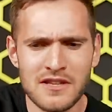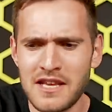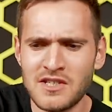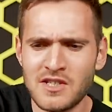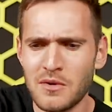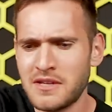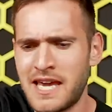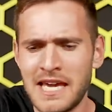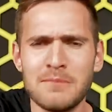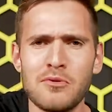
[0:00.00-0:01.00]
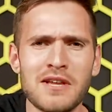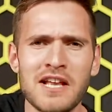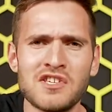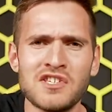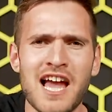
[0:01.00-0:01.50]
and then someone kicking the ball
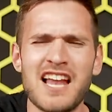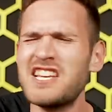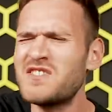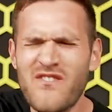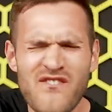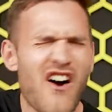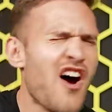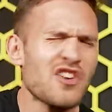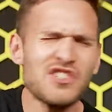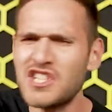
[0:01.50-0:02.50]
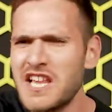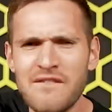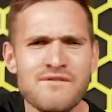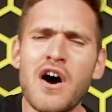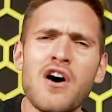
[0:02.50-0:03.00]
against his hand is vastly,
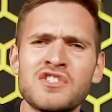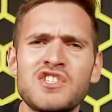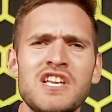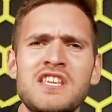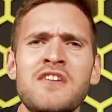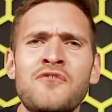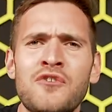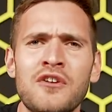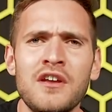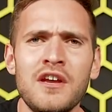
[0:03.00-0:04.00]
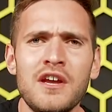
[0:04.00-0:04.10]
vastly different